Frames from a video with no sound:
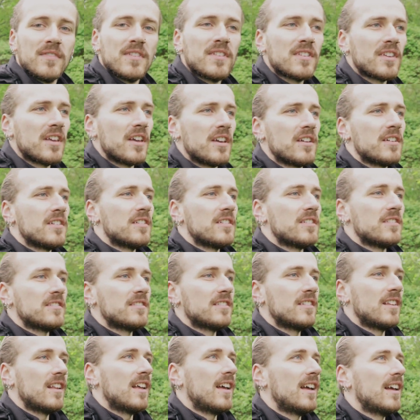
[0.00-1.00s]
So
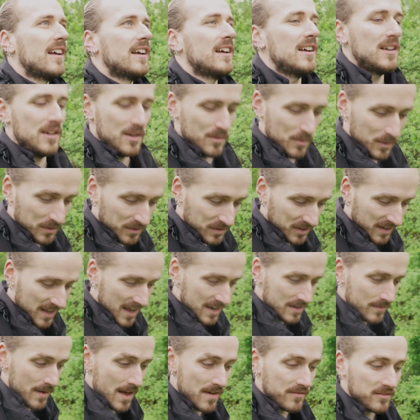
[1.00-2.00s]
once
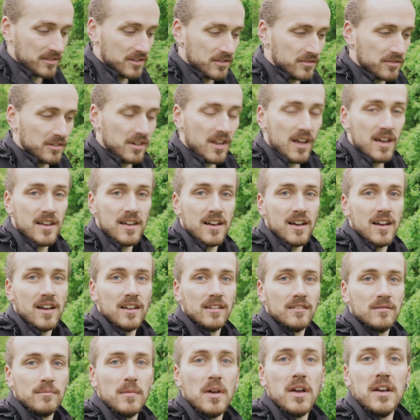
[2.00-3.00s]
again, I'm having to rely
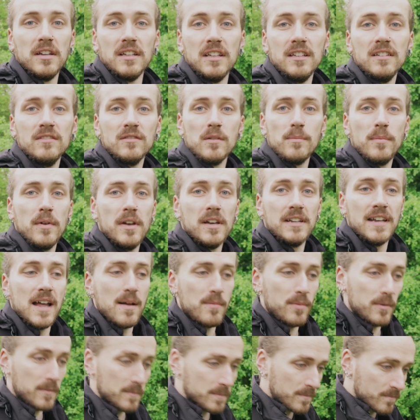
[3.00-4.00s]
on Merlin, the bird
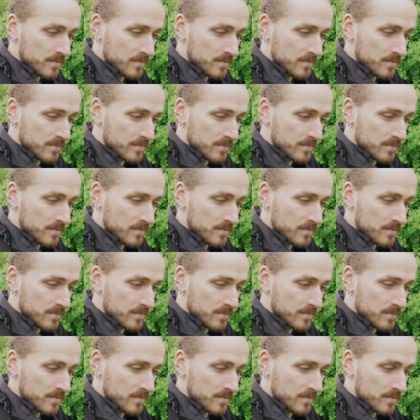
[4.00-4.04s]
app,